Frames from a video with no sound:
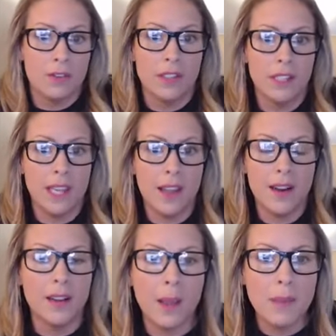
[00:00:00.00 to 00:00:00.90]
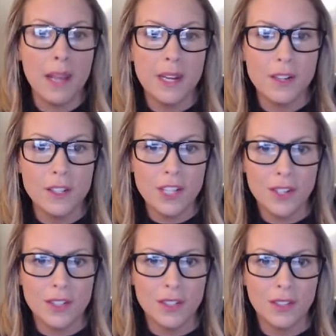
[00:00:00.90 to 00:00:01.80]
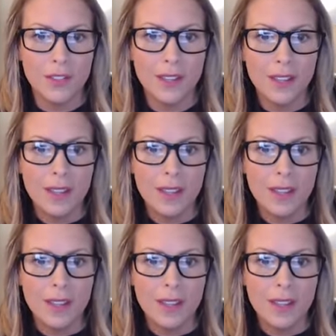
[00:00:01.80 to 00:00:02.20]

don't really care and I'm not here to judge you.